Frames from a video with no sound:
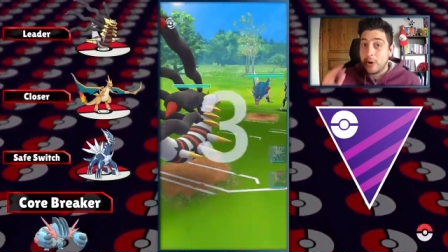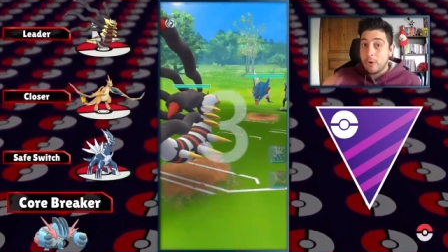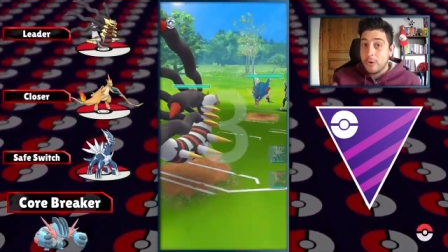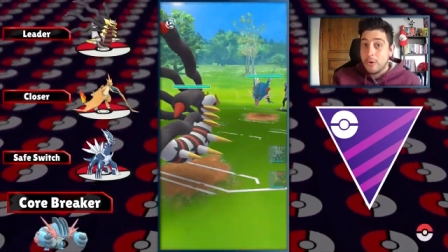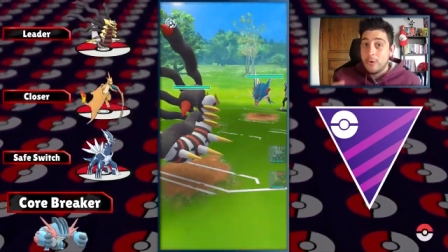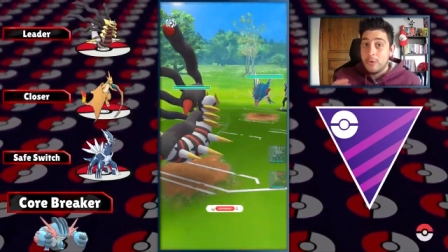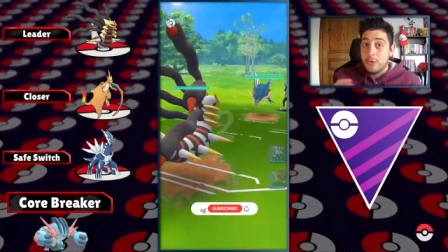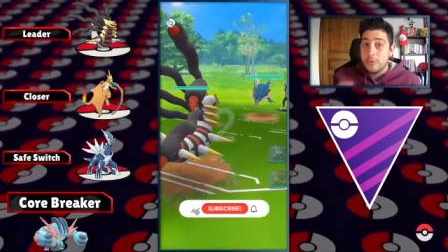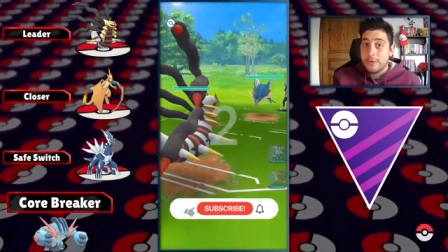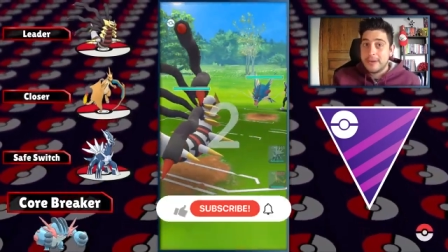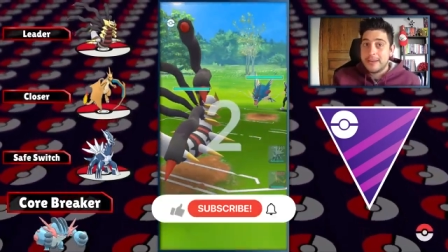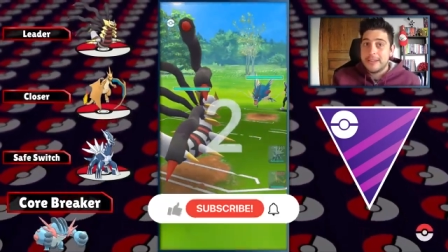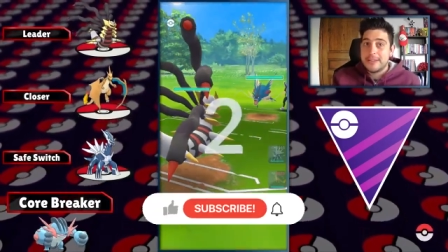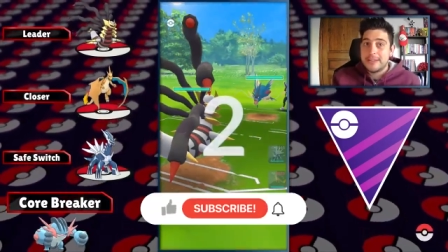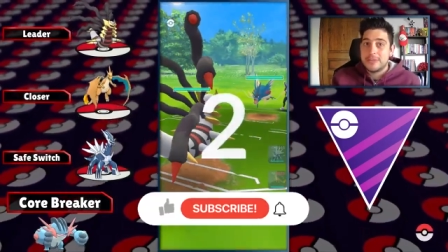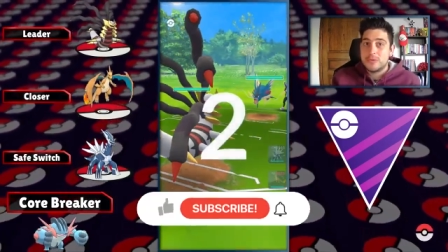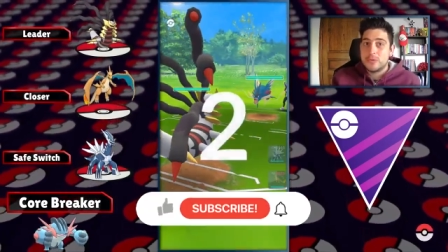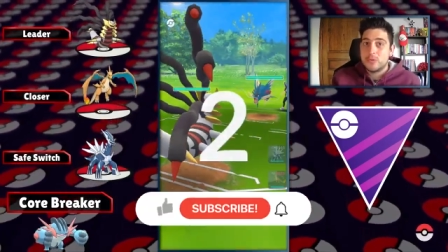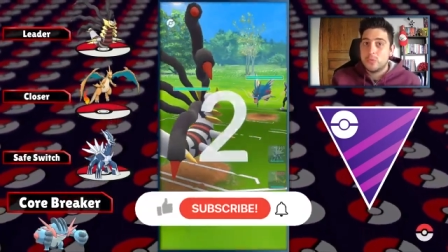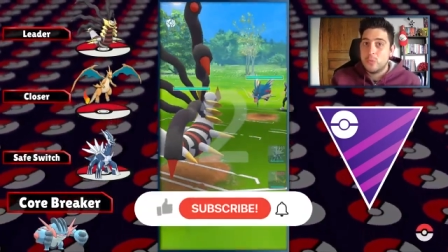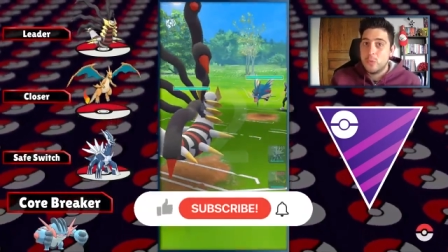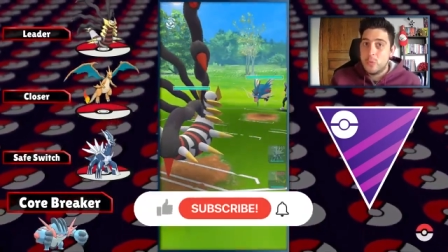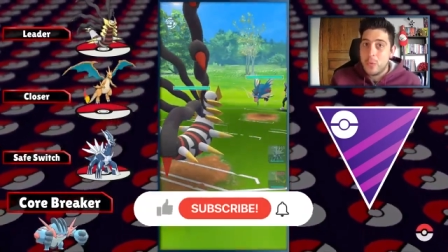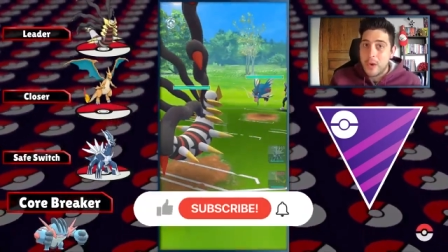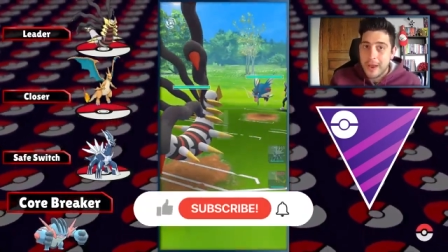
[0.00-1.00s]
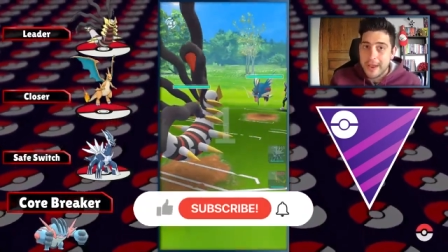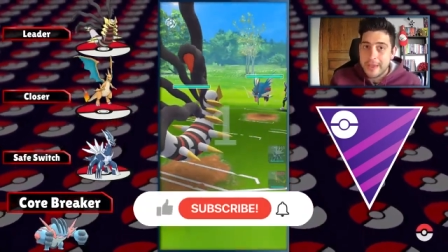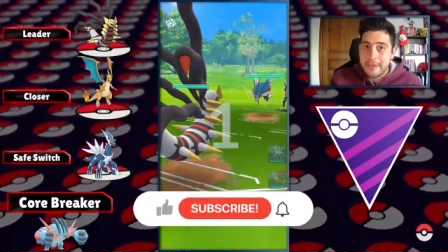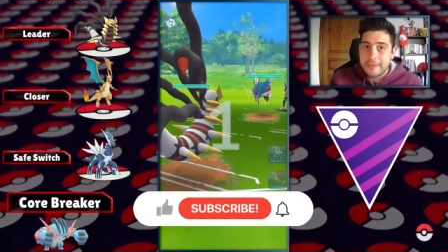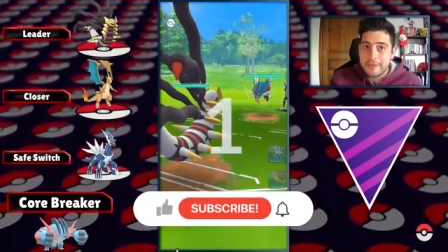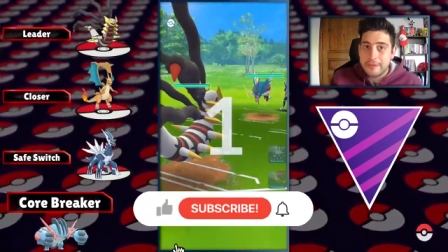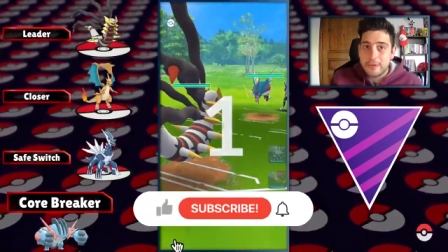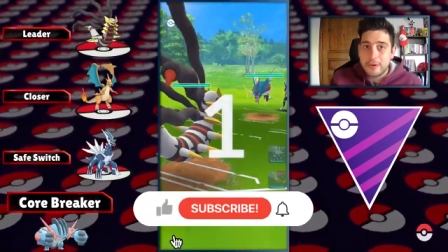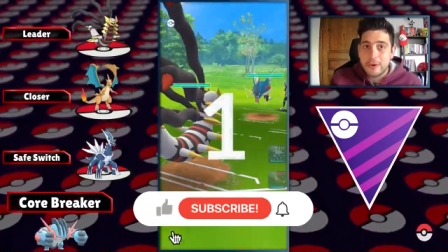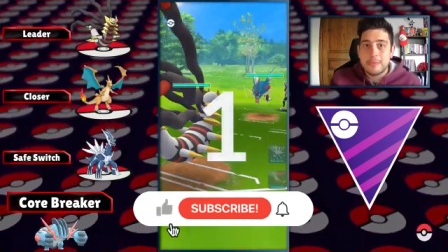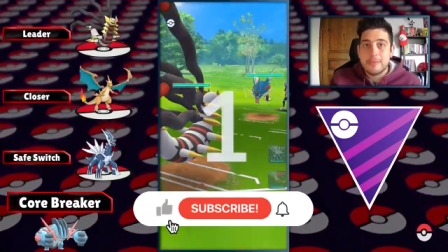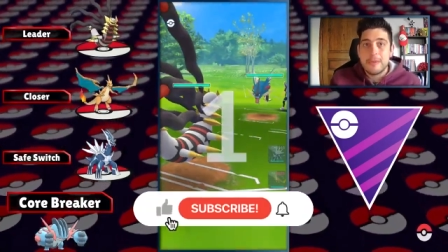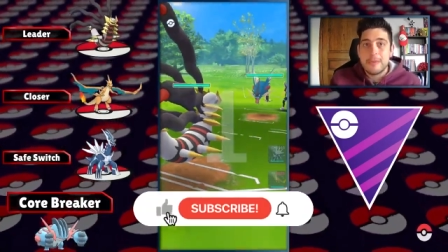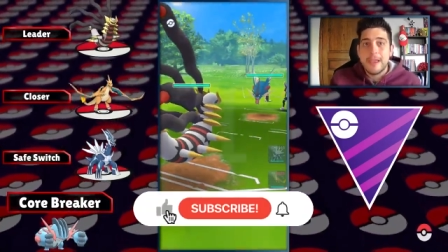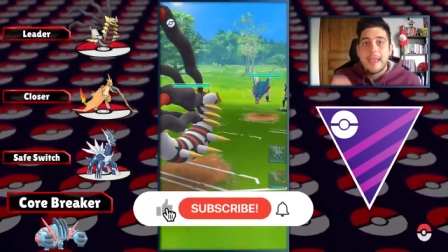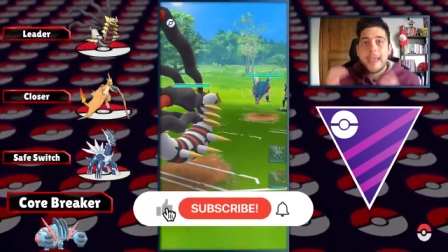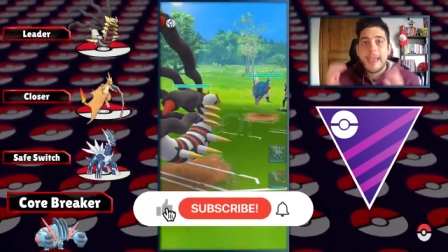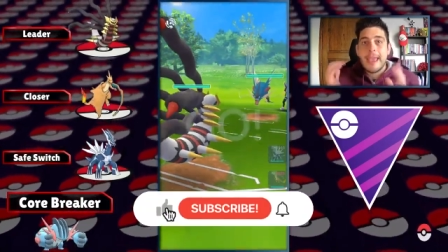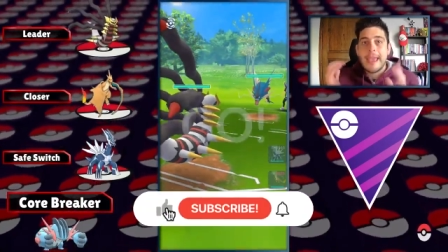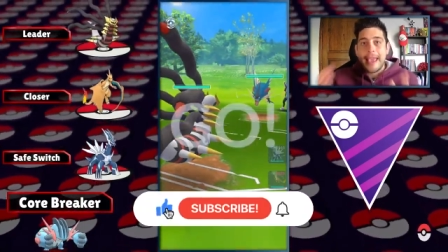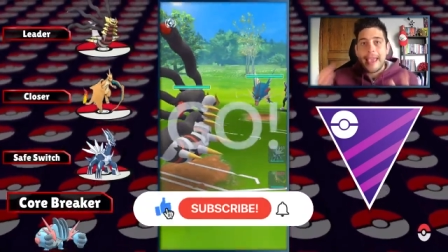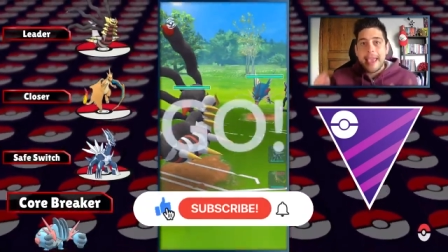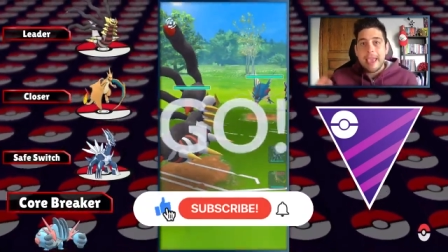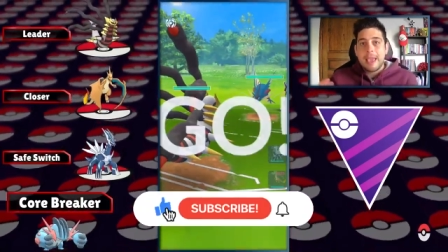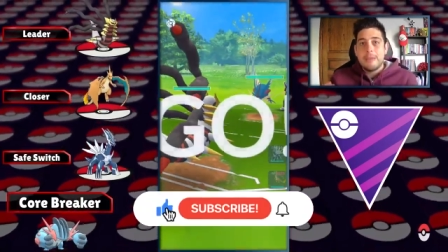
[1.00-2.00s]
on its Y form,
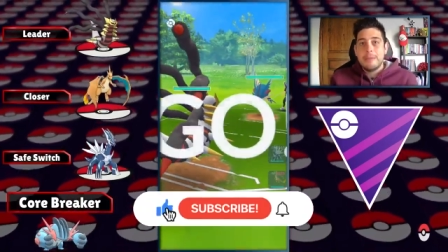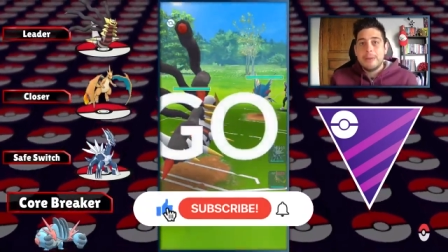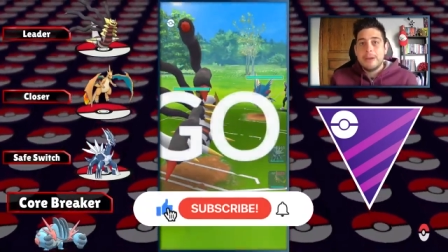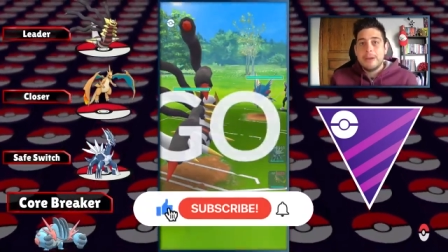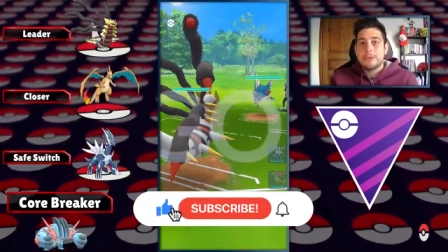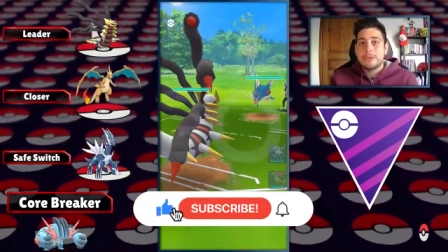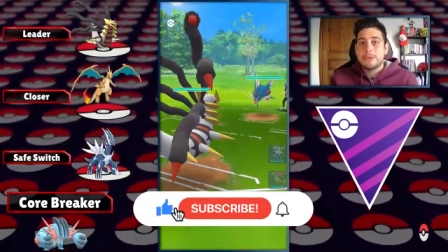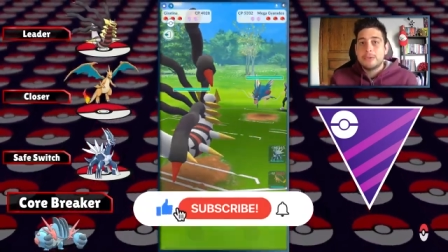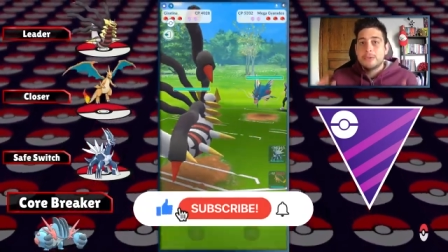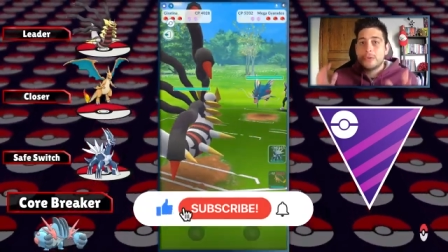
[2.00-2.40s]
able to